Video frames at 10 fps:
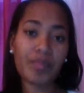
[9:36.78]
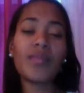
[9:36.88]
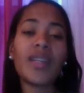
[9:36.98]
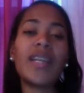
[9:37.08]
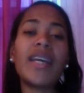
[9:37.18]

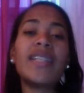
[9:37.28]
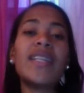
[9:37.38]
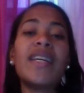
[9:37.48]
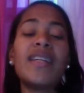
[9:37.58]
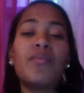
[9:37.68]
like I
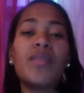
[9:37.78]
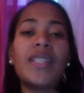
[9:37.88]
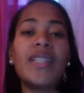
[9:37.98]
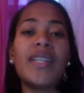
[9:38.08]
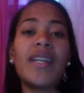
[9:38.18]
said, we
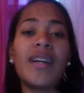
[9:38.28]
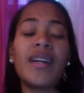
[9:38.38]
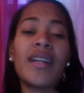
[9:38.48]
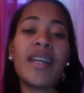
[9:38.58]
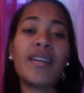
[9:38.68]
see
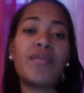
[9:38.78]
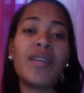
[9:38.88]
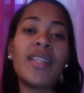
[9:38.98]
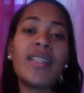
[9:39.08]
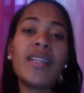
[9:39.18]
her now
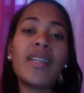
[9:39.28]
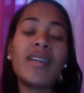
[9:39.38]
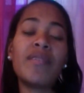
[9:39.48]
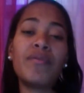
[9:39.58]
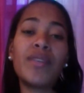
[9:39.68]
in
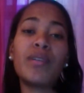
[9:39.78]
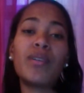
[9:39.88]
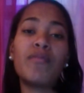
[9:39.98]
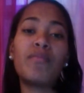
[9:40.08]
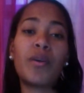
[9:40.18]
the
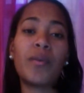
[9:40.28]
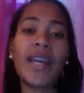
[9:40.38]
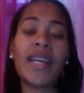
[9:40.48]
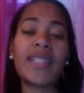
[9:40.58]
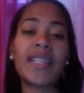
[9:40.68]
field of
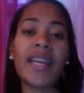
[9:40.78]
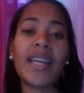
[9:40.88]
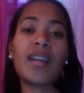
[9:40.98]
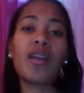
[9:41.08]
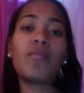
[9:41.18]
Boaz,
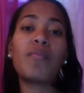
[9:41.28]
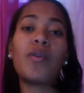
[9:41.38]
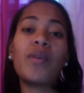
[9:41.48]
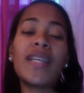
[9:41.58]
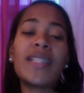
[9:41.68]
and
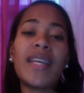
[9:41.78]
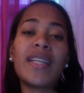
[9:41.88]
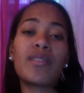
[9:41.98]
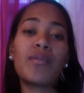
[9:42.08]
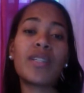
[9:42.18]
Boaz
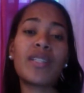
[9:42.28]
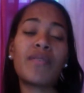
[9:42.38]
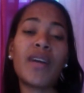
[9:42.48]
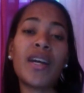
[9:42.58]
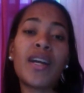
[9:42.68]
takes notice
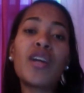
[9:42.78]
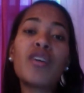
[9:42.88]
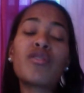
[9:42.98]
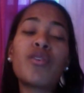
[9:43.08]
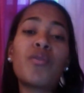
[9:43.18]
of her.
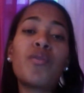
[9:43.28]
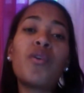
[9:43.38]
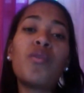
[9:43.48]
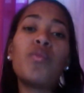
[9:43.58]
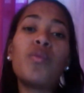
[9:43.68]
So
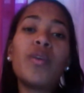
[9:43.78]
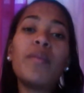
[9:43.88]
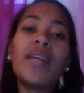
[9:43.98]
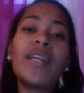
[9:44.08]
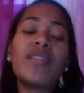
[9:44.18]
when
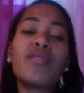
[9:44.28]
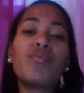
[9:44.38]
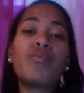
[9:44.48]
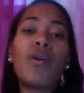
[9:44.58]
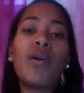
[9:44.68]
we begin
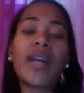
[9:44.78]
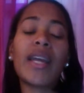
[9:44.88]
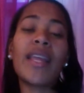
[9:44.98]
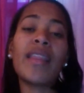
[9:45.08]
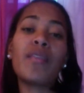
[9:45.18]
to walk
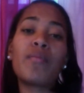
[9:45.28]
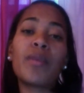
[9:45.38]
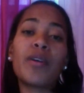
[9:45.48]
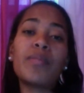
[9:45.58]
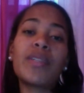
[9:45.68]
in the
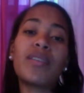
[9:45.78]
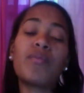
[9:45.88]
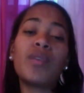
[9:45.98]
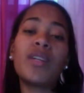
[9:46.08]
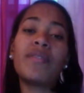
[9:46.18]
purpose
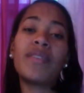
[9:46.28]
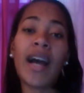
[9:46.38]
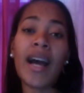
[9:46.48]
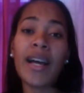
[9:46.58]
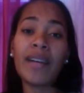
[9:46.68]
and will of
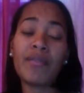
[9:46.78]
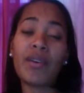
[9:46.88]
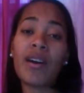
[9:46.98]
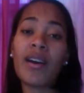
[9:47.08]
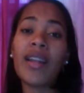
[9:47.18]
God
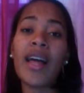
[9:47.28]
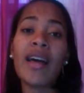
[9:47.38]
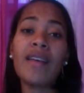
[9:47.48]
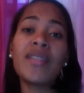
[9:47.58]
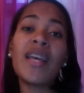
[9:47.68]
for our
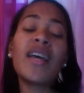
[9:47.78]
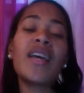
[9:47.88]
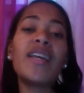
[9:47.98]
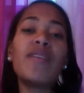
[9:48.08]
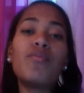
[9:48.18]
lives,
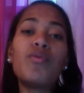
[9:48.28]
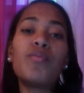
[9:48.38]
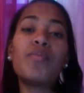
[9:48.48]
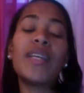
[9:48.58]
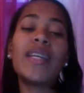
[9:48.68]
he
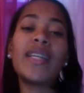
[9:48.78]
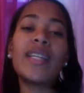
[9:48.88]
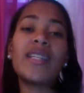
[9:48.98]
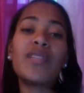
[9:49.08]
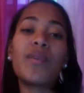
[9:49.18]
will
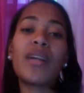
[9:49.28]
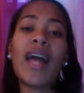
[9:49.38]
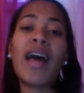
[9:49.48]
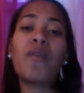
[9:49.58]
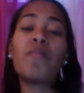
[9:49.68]
begin to
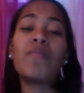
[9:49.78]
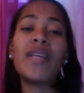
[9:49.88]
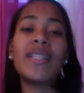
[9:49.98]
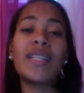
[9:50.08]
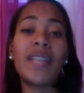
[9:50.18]
allow
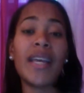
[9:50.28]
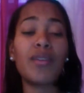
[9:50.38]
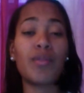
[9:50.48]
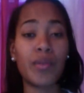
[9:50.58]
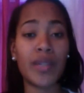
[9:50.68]
men to
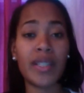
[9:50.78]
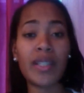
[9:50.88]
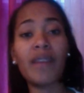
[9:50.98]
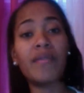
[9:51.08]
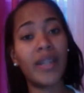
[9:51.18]
take notice
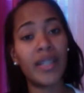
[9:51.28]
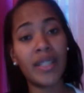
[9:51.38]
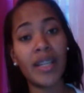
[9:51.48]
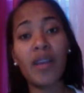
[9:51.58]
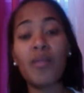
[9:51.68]
of
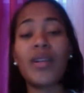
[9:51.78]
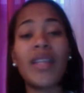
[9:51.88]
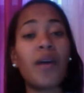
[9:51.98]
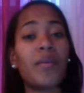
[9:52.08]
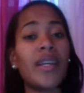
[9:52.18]
us
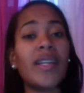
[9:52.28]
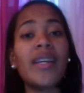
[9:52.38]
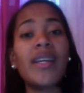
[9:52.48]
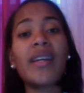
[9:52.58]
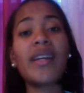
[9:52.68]
without
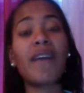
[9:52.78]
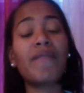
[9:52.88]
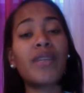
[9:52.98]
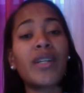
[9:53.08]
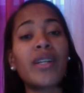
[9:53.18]
any
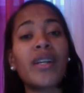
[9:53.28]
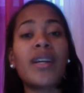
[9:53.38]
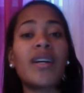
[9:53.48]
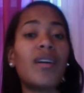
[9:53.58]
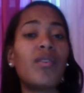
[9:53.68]
effort
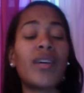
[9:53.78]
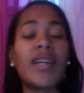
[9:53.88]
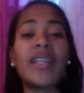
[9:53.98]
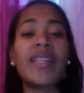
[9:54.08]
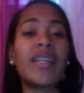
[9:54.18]
or
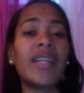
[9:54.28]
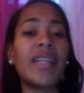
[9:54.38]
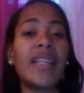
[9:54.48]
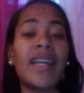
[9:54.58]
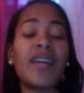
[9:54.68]
anything
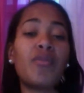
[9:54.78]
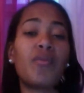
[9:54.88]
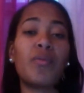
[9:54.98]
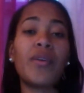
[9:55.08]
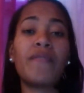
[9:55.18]
like that.
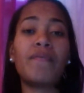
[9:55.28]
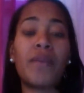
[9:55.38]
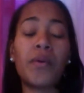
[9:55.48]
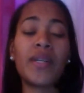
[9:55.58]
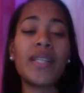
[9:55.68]
When we're
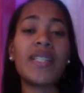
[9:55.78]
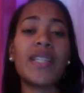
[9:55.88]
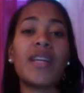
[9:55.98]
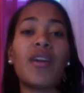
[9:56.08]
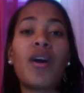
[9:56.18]
focused
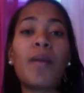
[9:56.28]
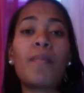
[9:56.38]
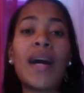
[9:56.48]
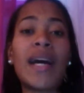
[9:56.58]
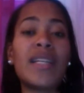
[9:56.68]
and our
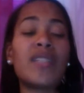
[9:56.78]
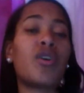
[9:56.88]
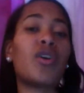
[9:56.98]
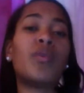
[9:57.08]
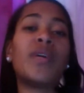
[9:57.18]
minds
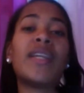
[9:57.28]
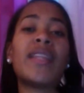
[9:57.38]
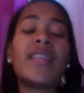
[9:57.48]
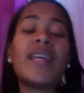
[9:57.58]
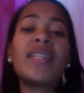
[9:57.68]
are on the
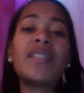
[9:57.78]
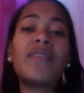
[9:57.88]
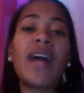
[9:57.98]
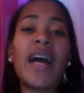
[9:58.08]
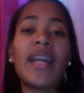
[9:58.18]
things of
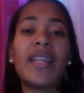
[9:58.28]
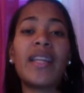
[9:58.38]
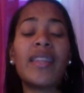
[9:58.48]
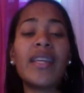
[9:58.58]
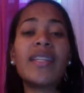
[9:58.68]
God and
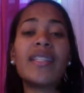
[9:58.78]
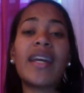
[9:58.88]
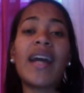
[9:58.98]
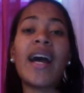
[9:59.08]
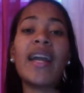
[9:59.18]
the things
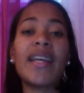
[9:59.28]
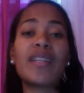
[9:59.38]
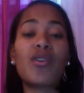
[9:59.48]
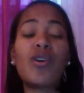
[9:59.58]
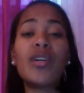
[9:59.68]
that God
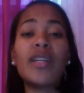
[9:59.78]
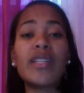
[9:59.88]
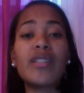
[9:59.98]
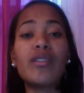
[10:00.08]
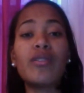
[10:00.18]
has called us
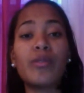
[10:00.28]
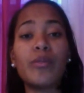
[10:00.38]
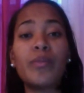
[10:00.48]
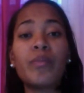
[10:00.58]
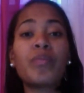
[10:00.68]
to
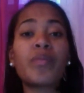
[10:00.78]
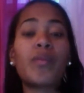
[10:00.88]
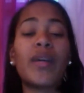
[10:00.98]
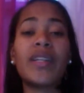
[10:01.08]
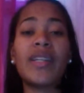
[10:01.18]
do,
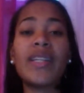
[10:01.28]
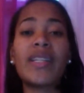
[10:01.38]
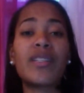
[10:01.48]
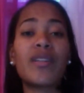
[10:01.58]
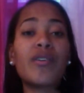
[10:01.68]
whether it
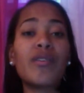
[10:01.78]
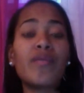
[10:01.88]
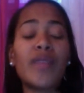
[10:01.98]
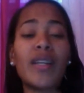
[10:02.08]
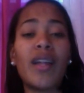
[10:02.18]
is
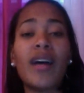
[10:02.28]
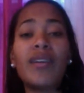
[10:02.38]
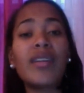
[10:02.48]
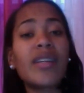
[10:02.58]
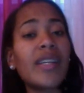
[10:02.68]
serve an
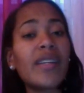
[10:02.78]
elderly